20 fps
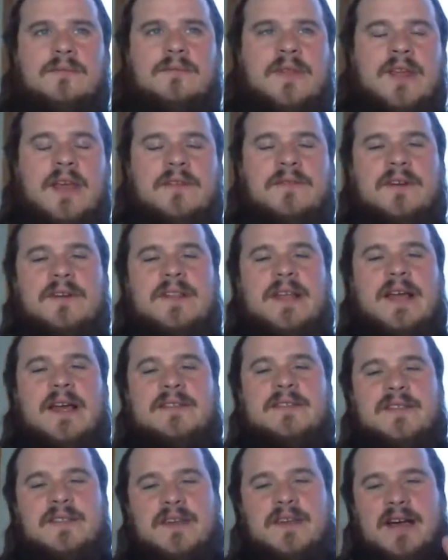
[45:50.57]
If you're
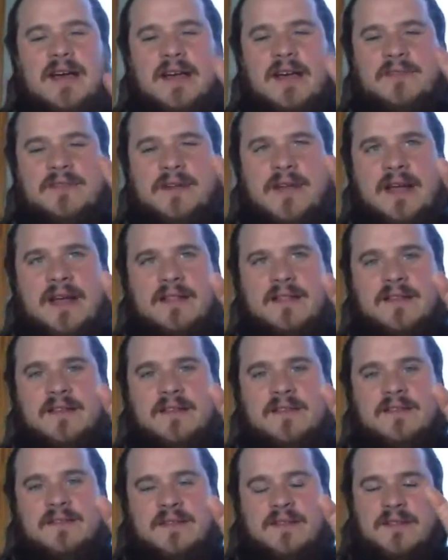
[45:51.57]
attached to the higher
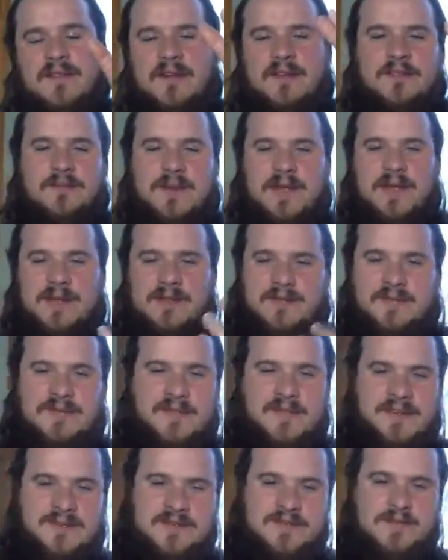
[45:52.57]
realities, then the other
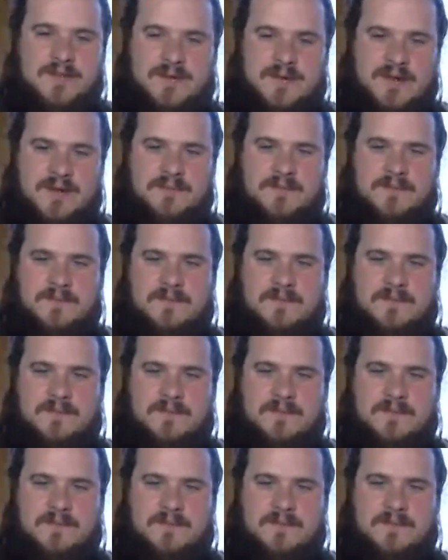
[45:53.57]
manifestations will come.